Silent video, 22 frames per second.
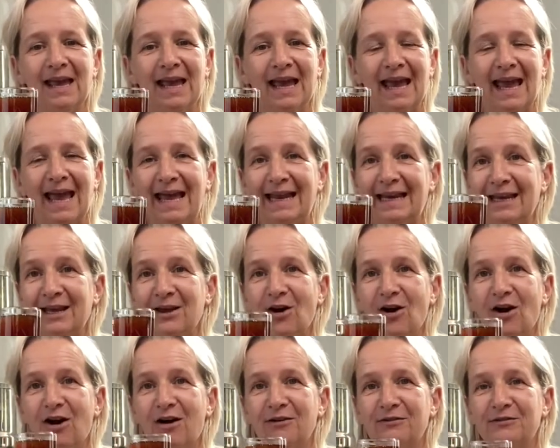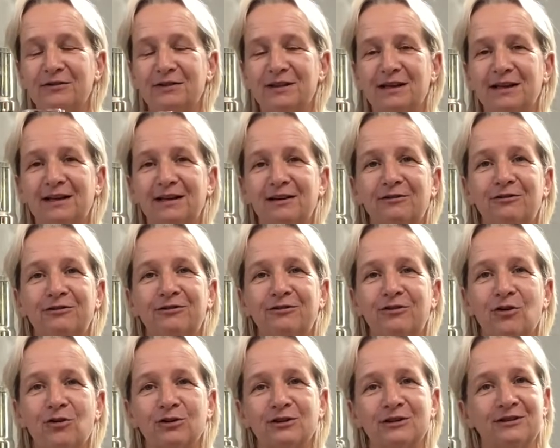any of the
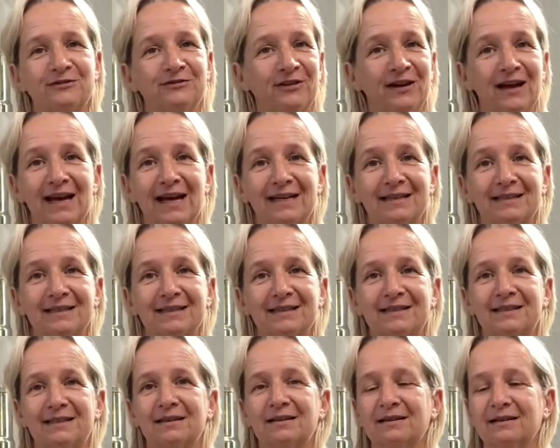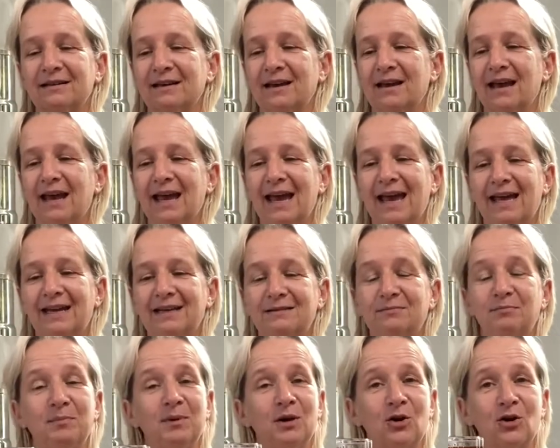Volksfests
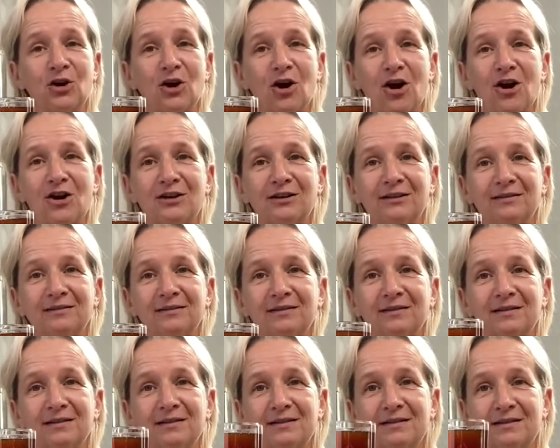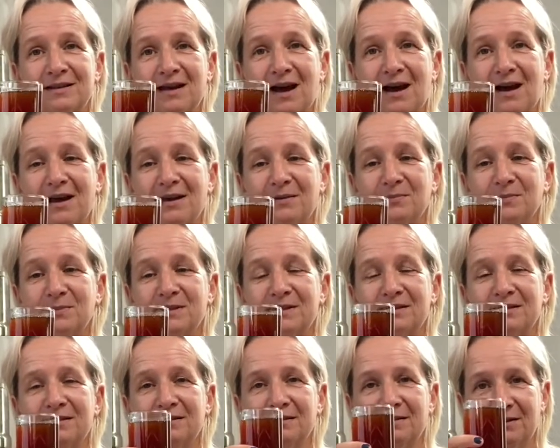and beer garden
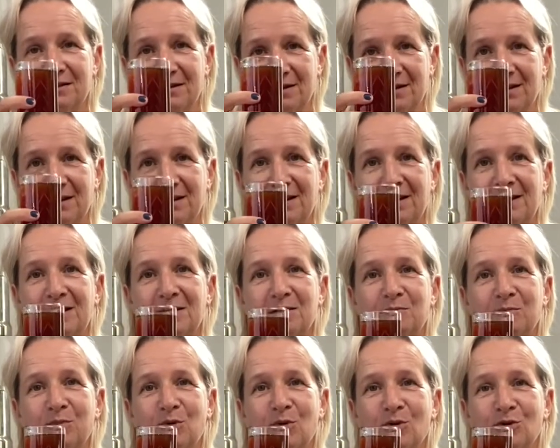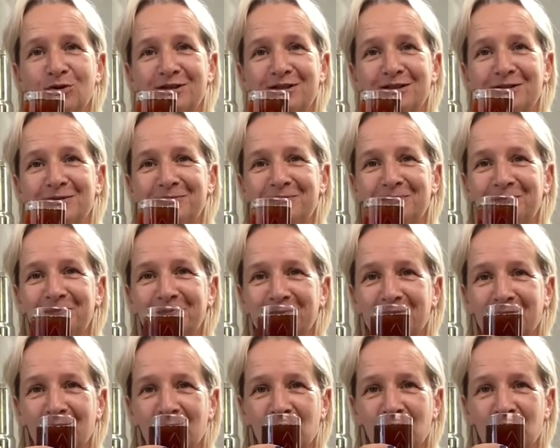times. Prost!
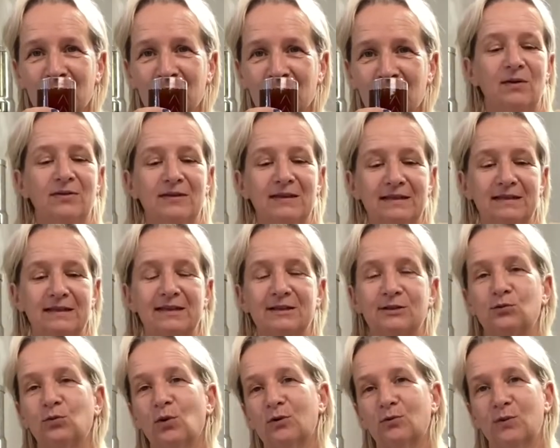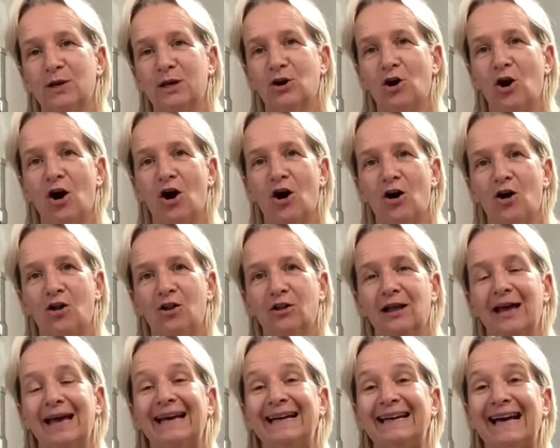This is what we
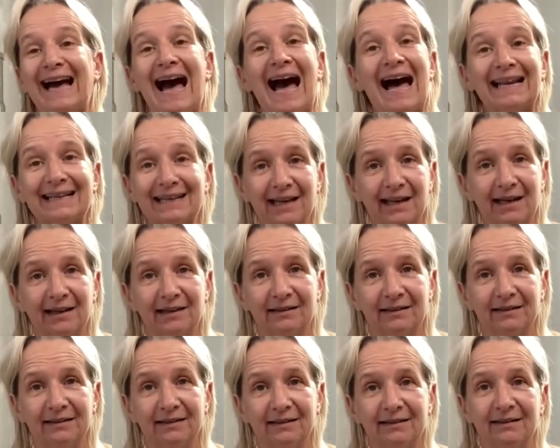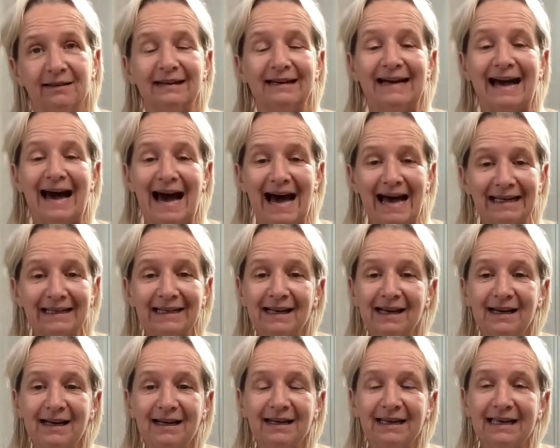call a Radla.
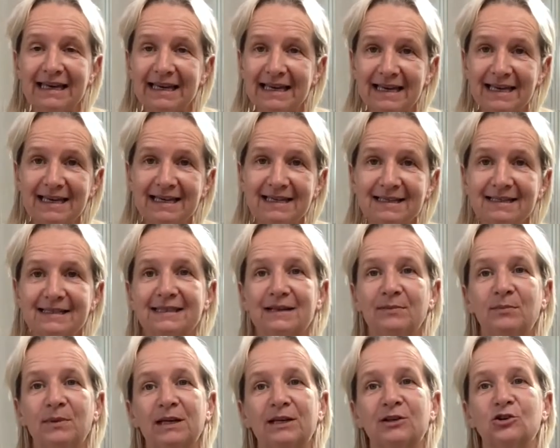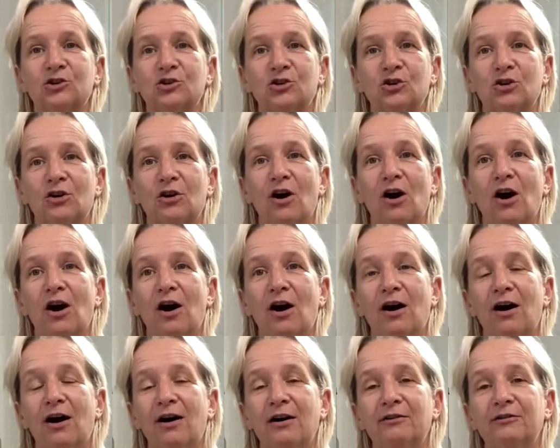Radla is a mixture
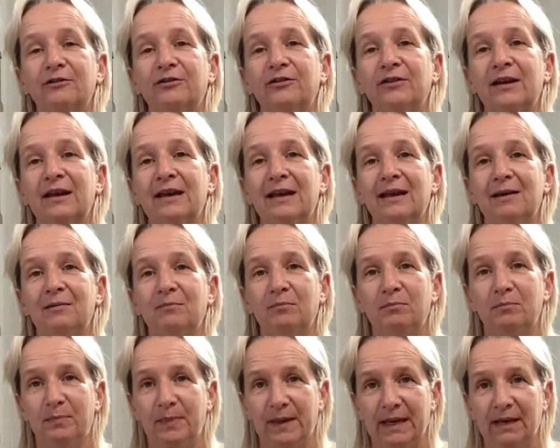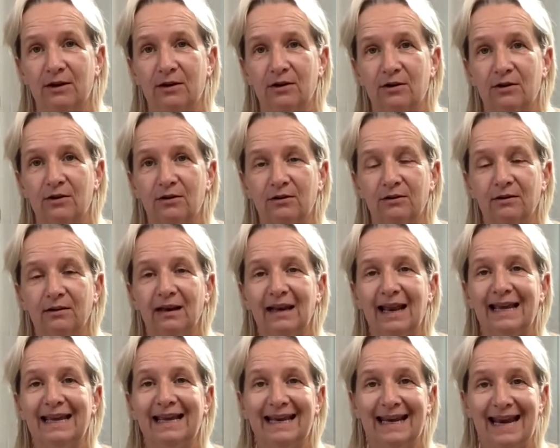of beer,
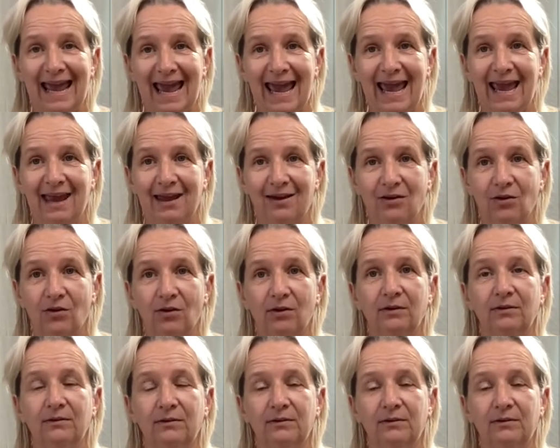like an ale,